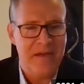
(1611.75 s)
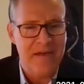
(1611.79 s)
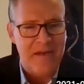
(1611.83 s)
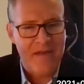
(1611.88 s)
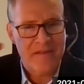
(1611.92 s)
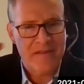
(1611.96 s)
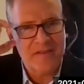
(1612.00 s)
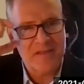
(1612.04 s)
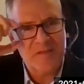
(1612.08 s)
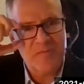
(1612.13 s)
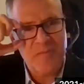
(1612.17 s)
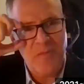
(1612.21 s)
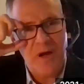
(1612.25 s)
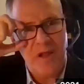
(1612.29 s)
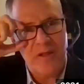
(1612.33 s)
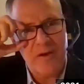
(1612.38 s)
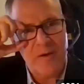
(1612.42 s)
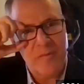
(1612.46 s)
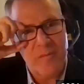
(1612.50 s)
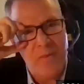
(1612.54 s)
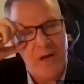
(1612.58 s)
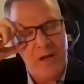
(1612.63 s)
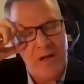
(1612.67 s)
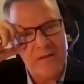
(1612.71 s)
It's a
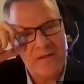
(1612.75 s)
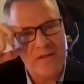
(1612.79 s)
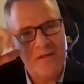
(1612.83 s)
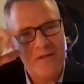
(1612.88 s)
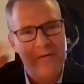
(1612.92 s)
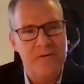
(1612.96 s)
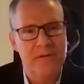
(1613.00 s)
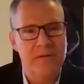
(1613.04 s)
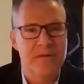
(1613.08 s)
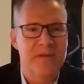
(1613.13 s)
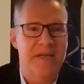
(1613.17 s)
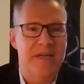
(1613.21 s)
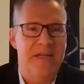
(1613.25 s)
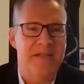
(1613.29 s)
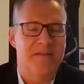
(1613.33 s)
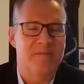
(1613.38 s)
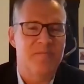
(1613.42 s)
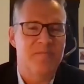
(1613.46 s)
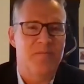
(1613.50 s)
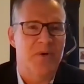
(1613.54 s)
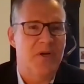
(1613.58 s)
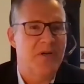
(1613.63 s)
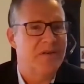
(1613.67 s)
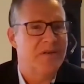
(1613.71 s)
smaller molecule. It
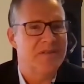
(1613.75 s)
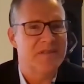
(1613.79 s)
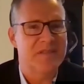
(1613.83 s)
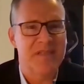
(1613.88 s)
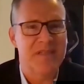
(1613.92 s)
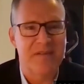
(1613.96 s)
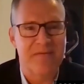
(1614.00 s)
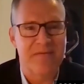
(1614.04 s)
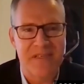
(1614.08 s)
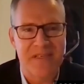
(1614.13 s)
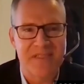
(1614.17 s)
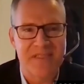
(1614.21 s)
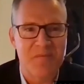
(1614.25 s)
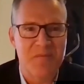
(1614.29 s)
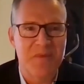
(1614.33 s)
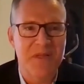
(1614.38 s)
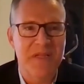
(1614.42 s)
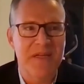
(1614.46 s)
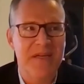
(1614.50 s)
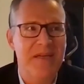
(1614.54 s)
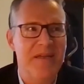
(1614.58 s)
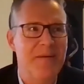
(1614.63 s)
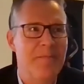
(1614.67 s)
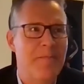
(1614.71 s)
burns
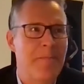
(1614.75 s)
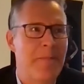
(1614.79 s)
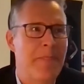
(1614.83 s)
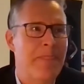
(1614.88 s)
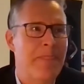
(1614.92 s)
invisibly.